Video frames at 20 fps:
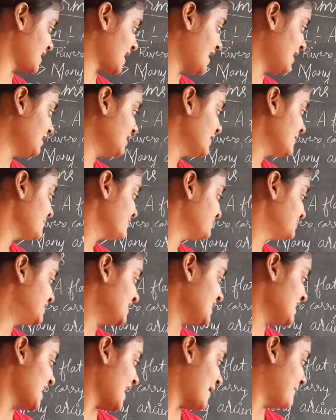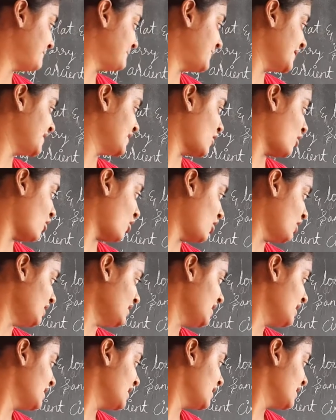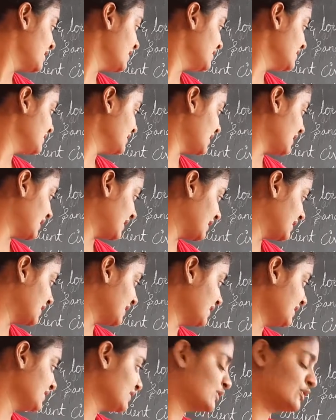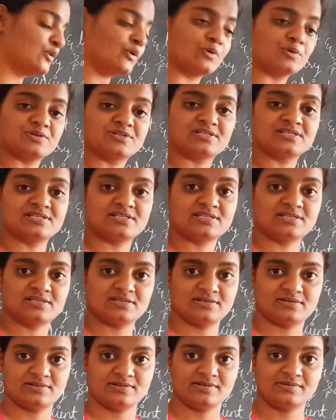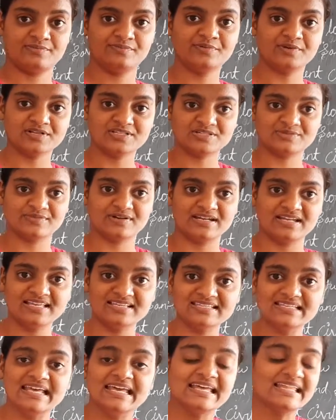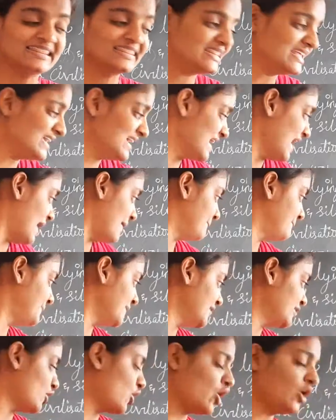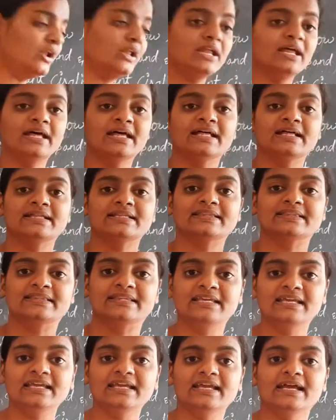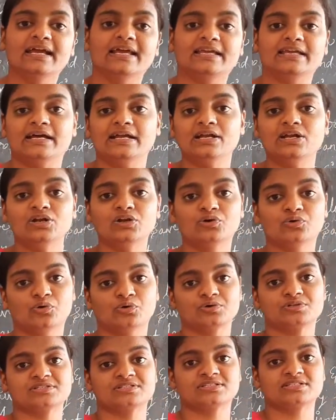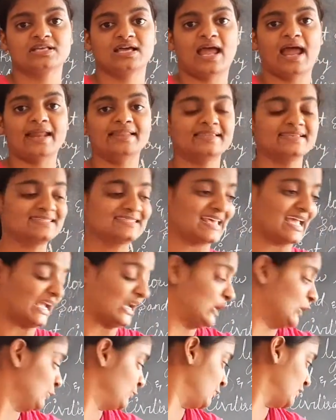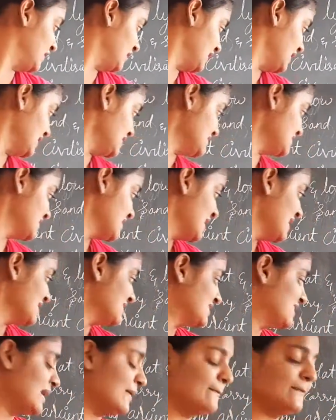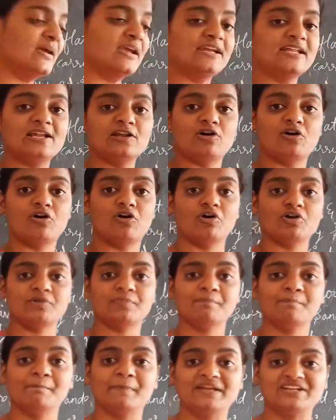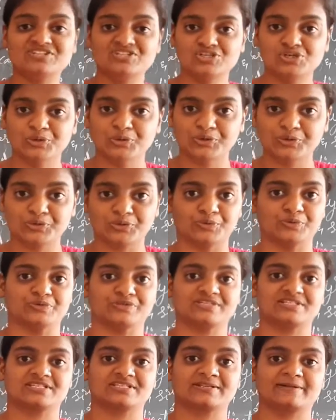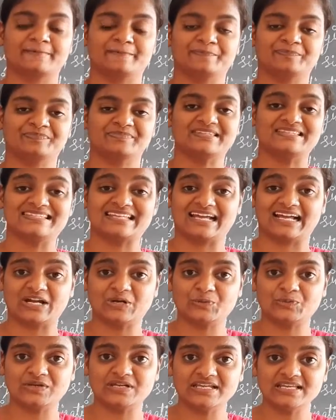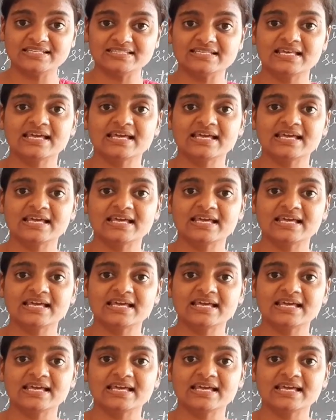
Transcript: are the upper or younger course. First one is the upper or the younger course, and the second one is the middle or mature course. The second one is